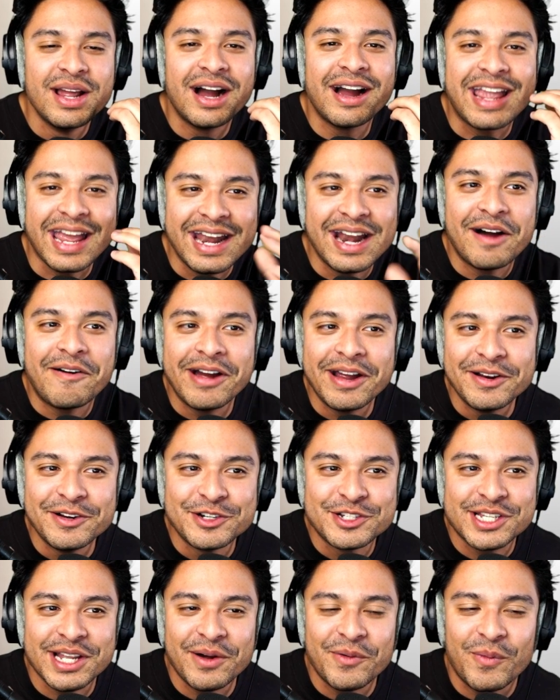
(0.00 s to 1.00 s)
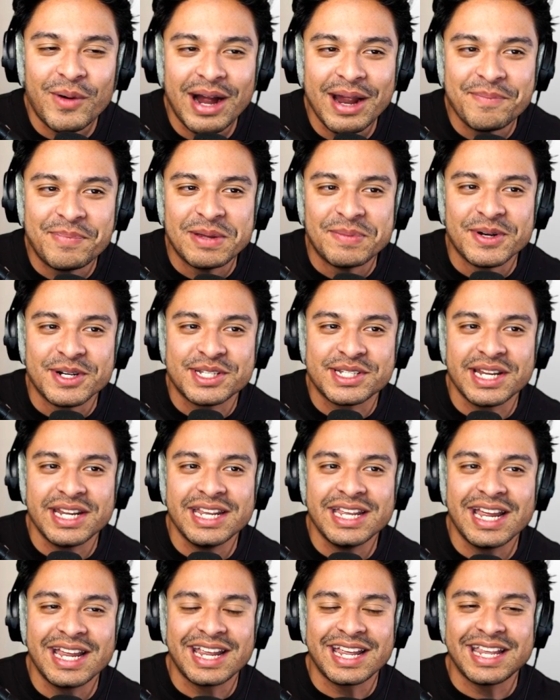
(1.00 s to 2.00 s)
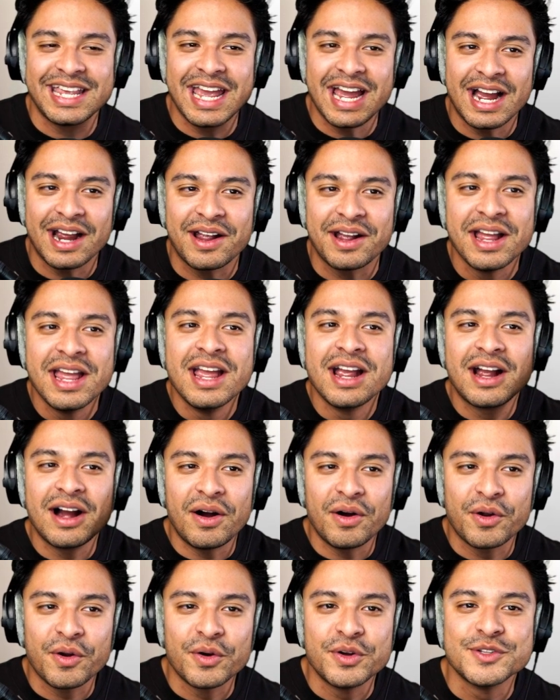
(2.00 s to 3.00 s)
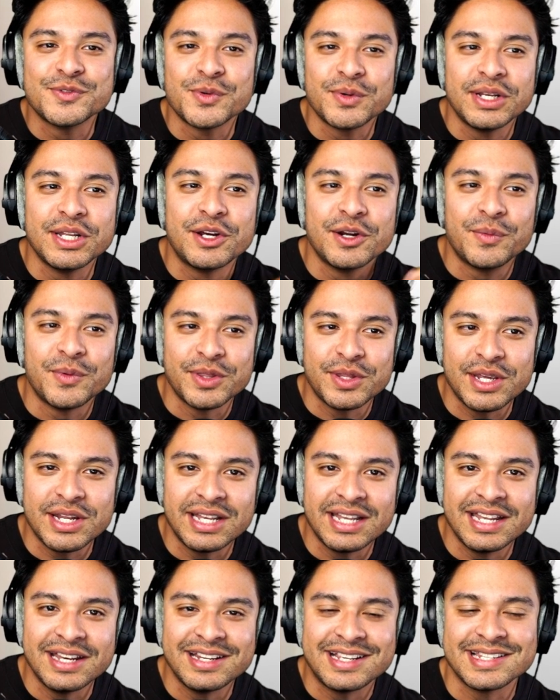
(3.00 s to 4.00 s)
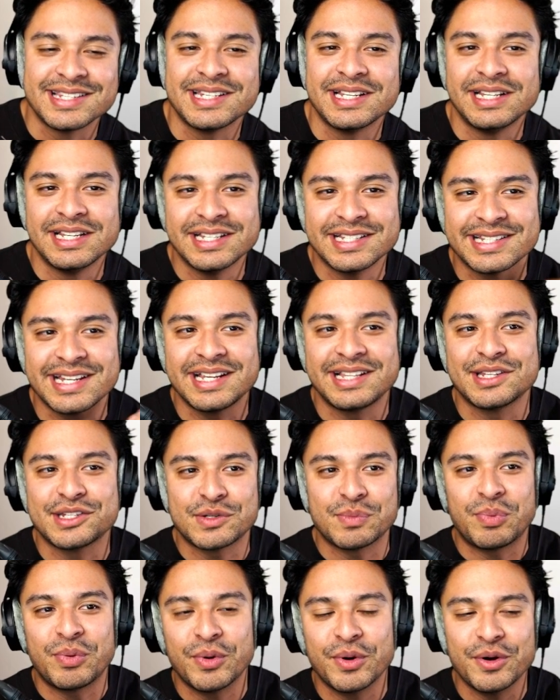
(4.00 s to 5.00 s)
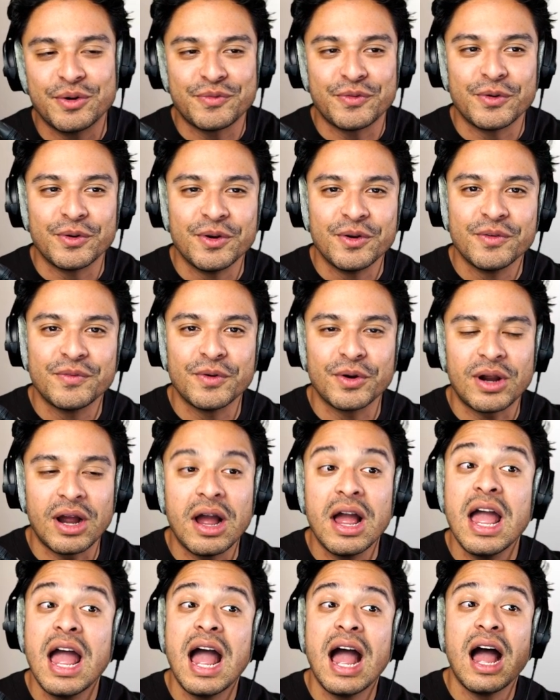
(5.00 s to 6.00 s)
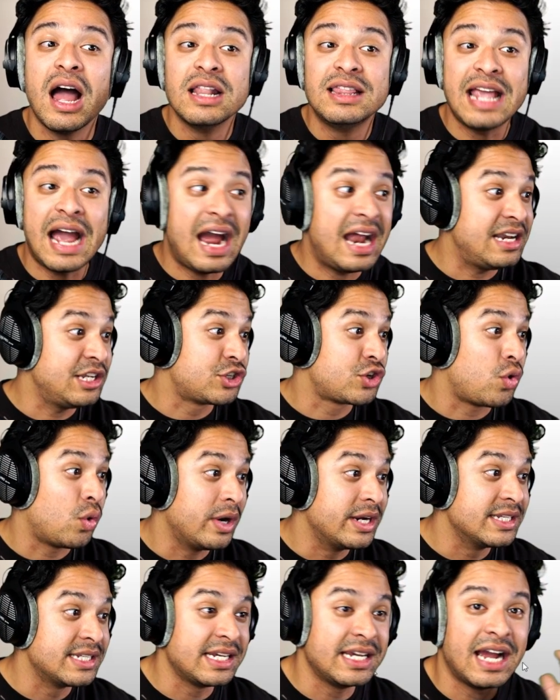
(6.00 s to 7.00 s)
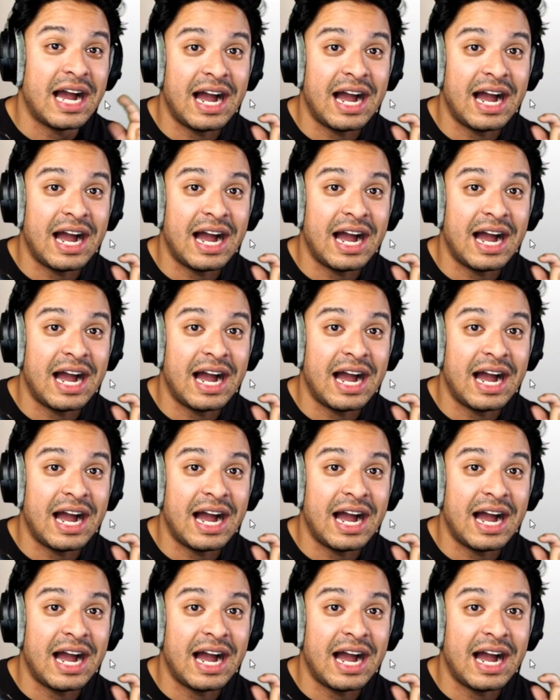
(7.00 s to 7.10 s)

Okay, now I understand why people are saying, like, yeah, Kalkaro is really good with Yinlin because Yinlin is like the supporter for that is crazy.